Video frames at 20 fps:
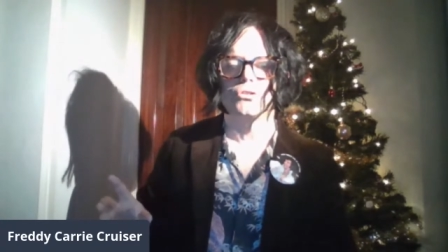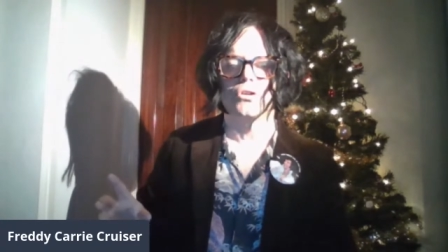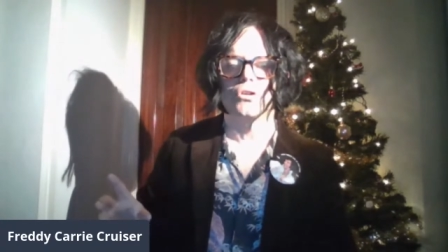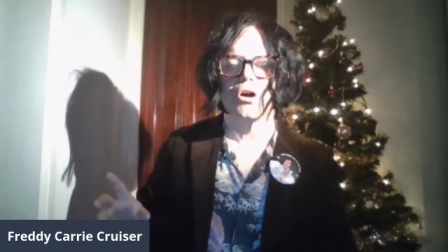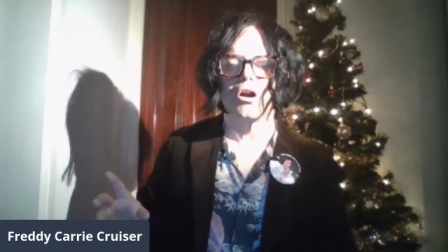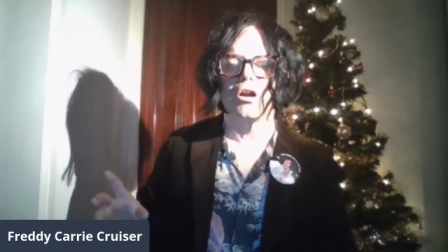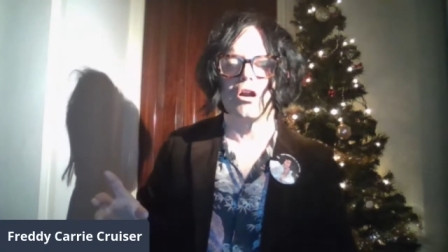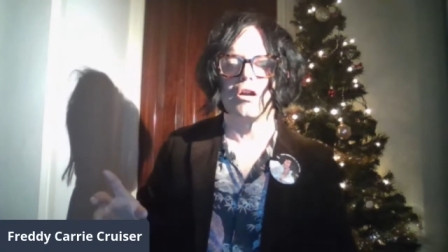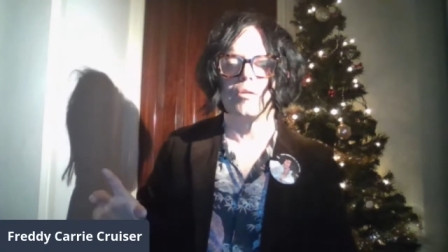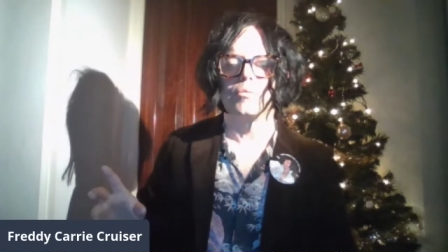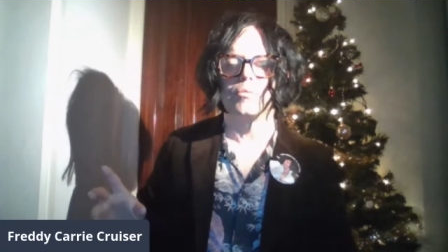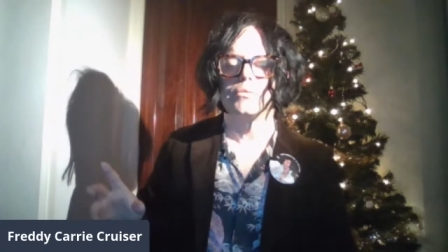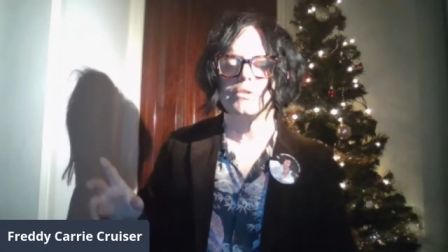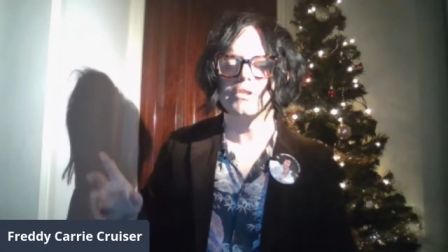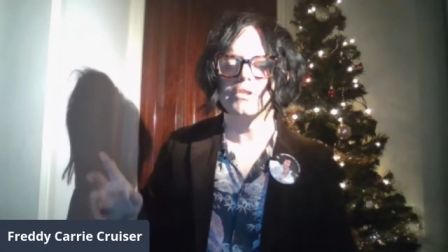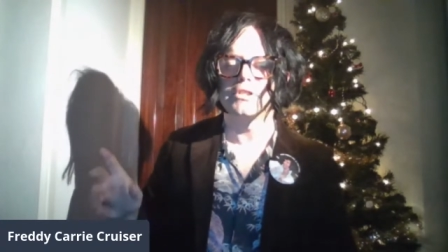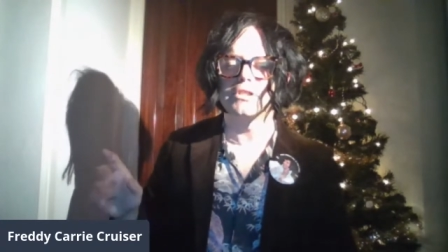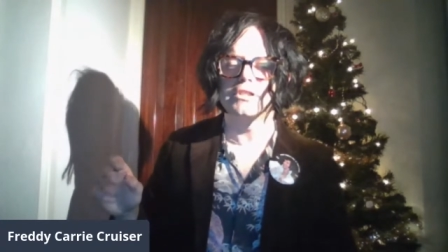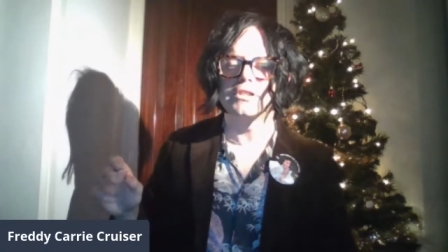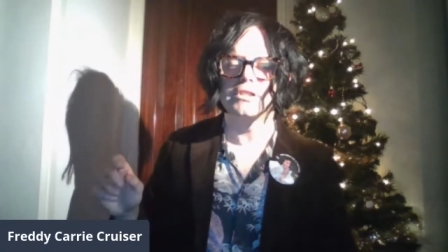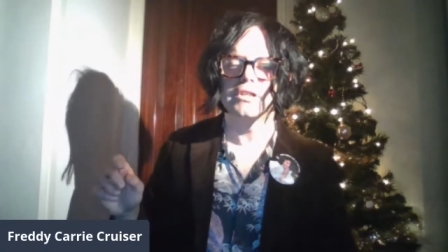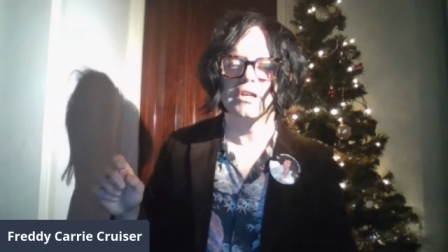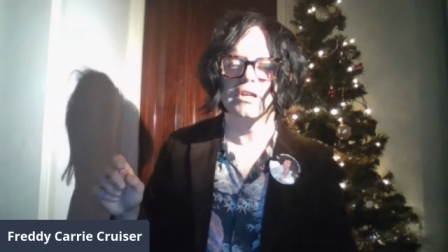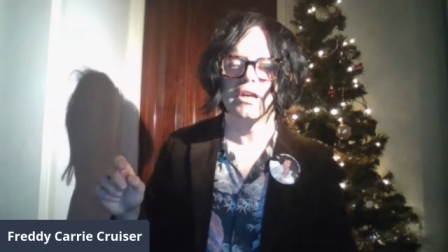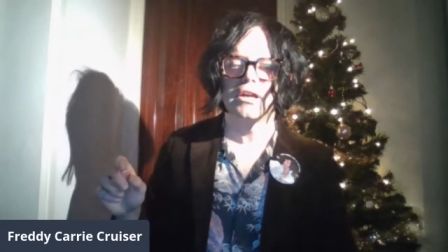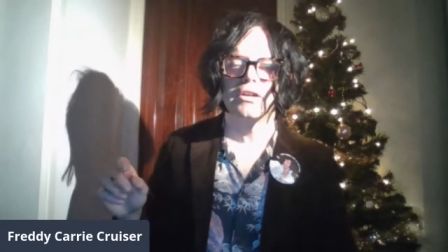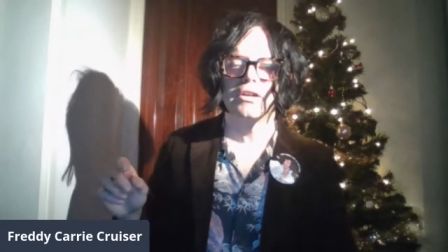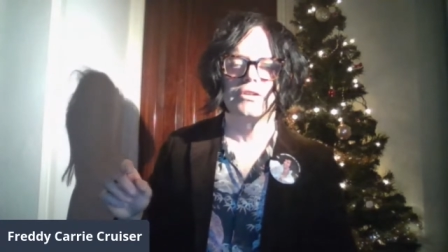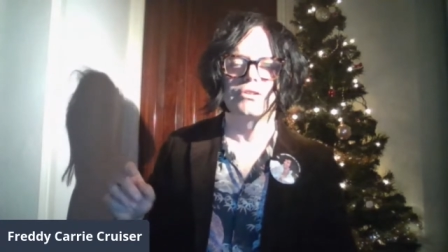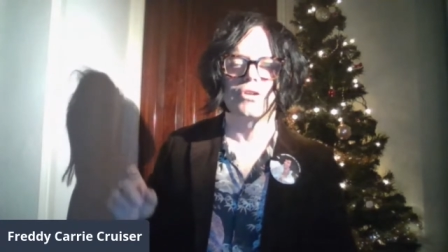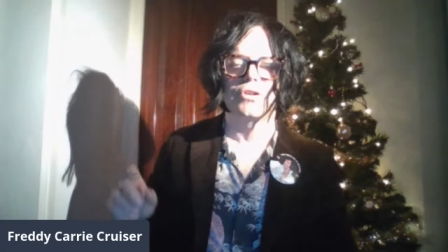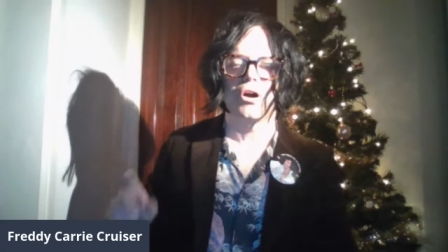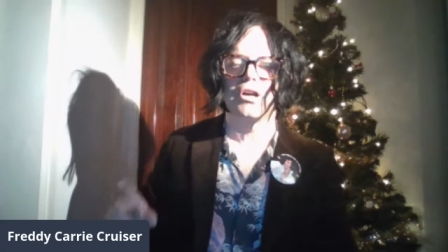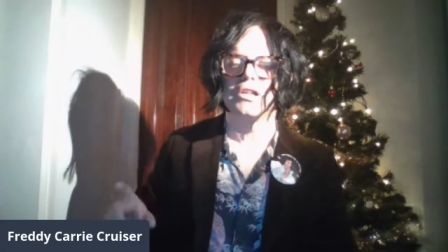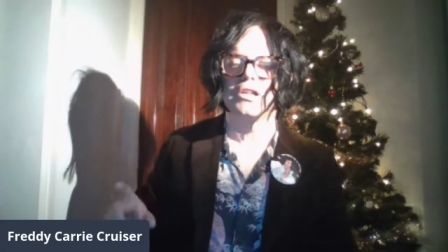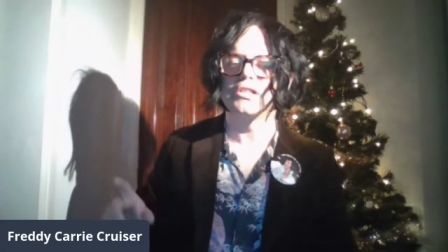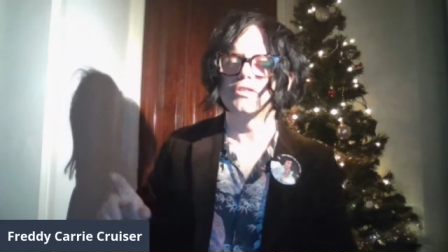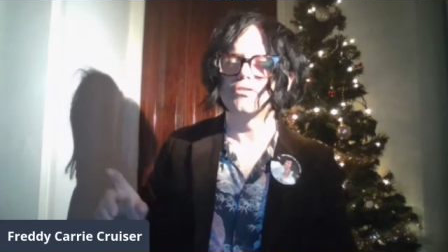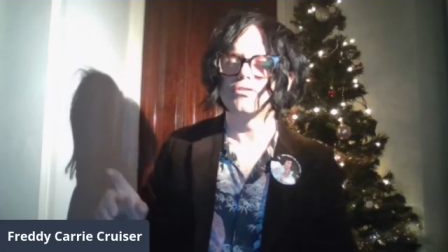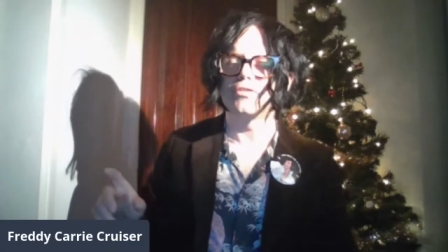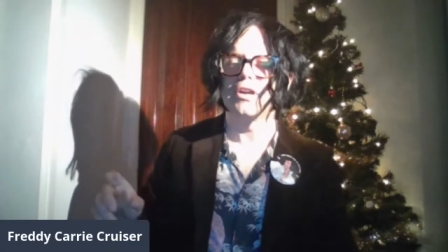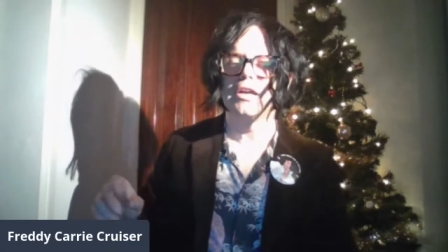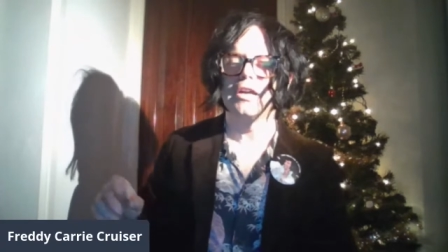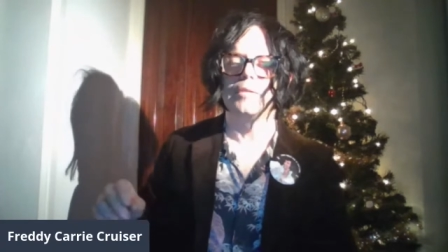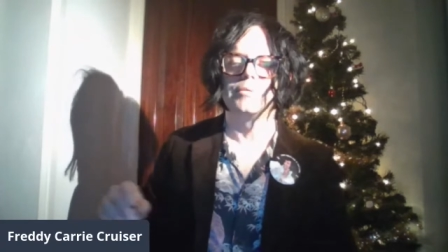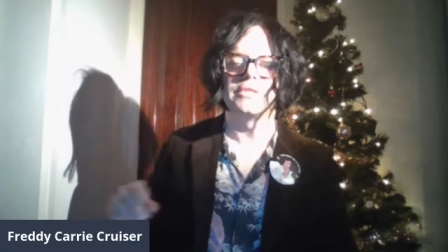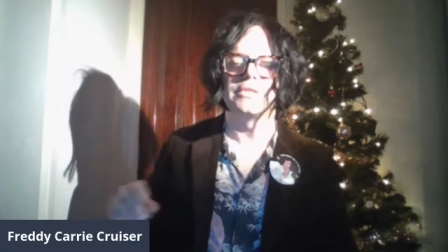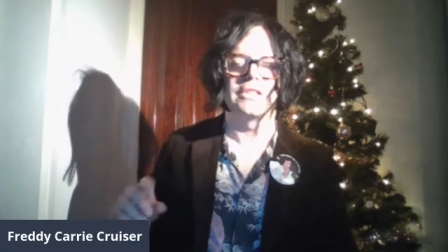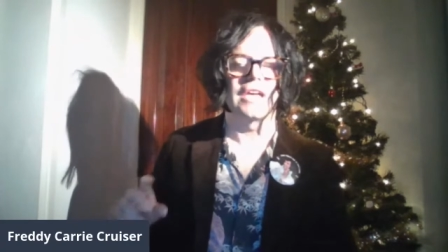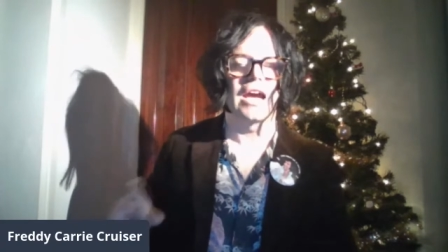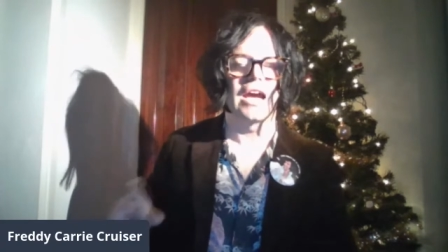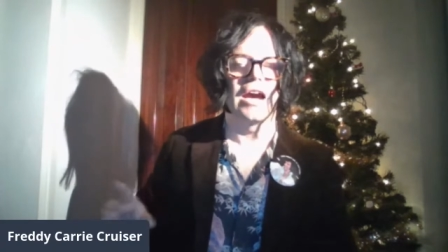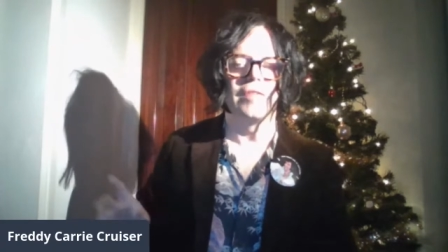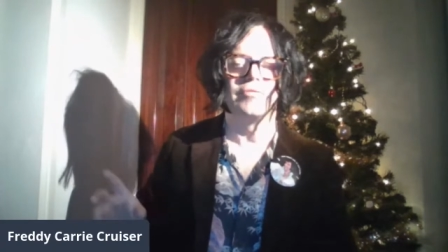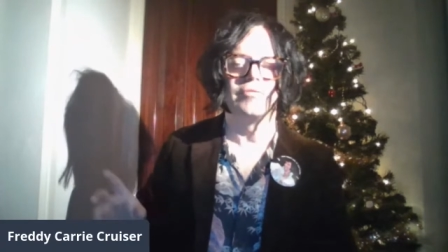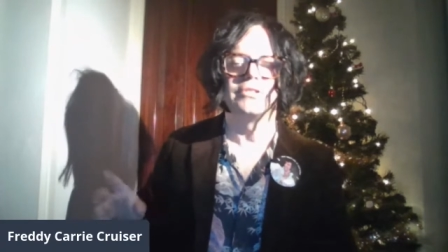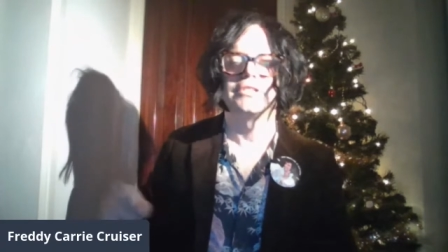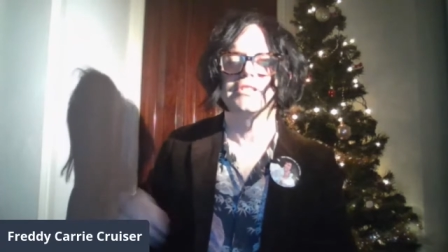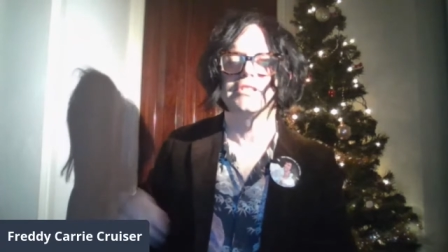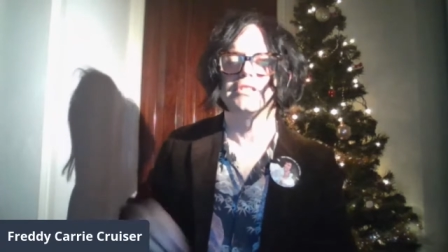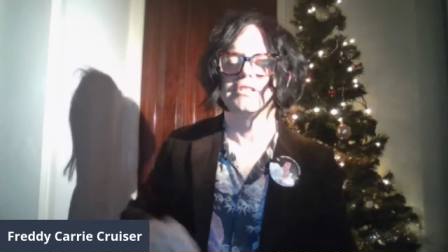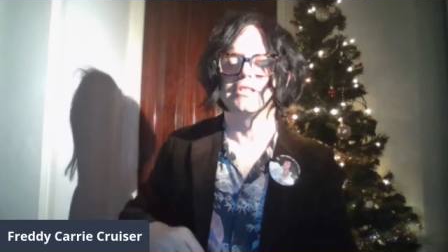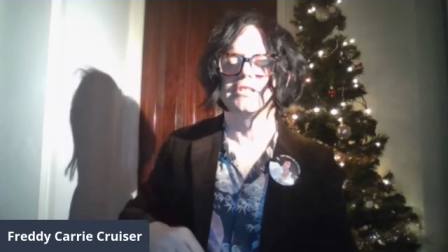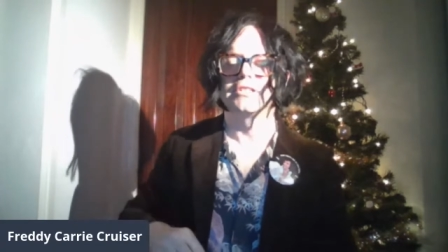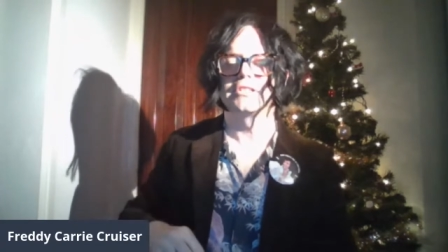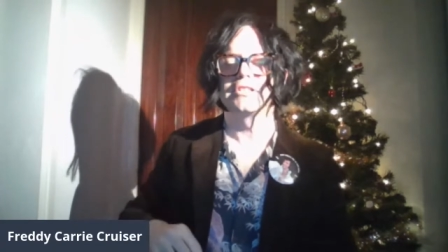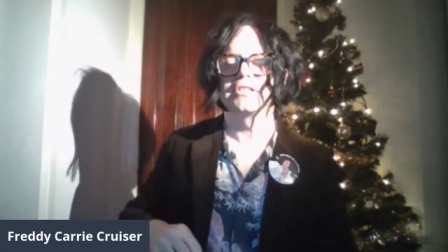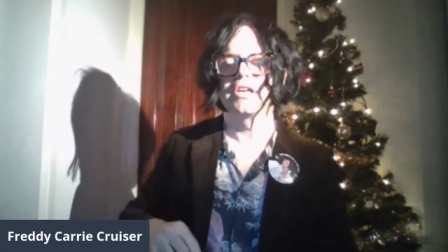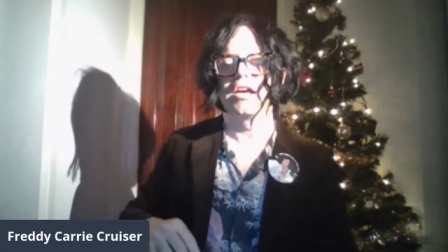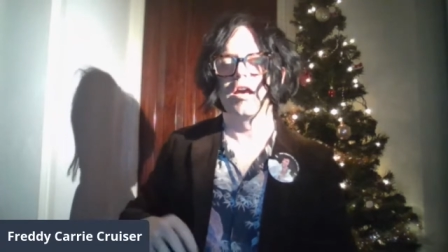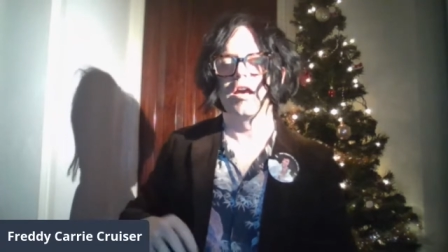arms, tarnished frames and canvases,